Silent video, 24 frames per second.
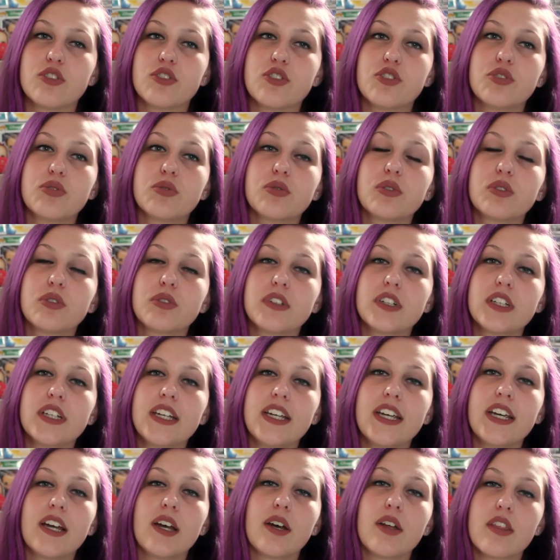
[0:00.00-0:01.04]

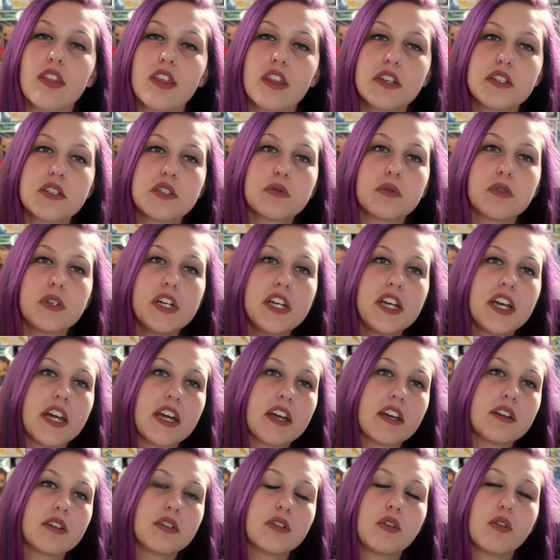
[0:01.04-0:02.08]
jewelry. This
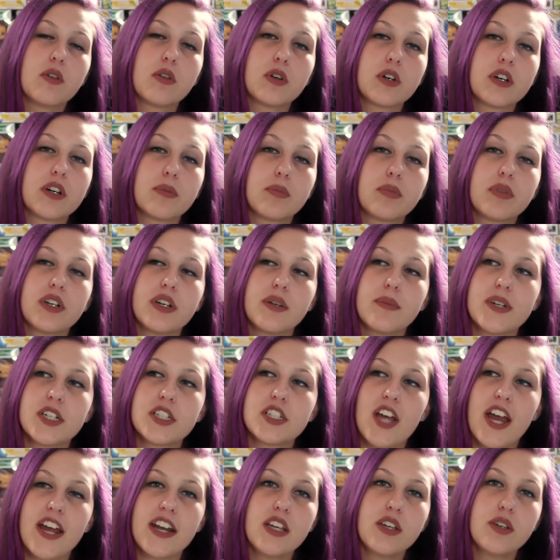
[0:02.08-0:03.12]
ring, or pretty much
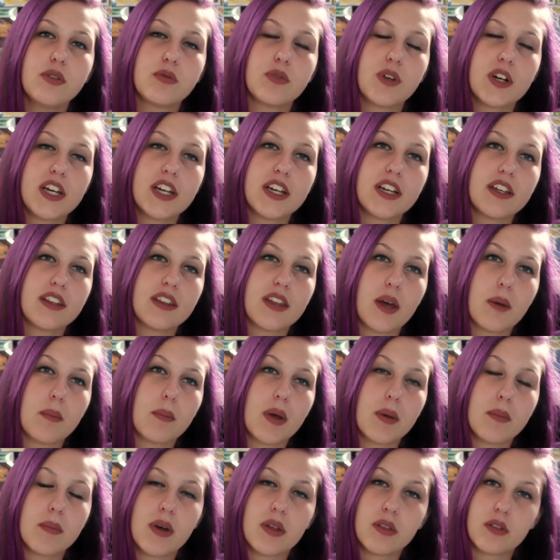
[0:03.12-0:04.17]
any ring that
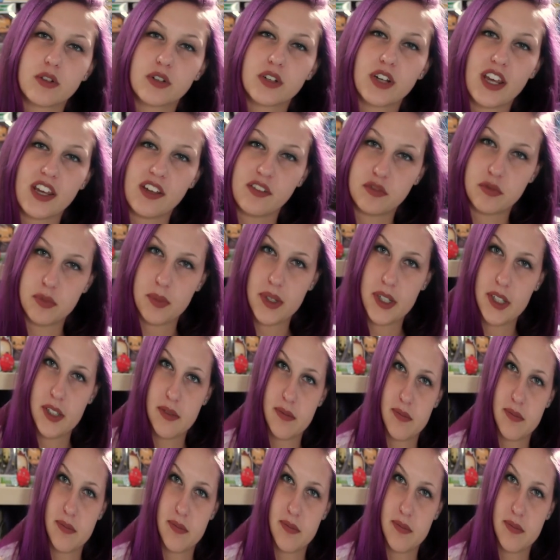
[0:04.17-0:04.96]
my mother gave me.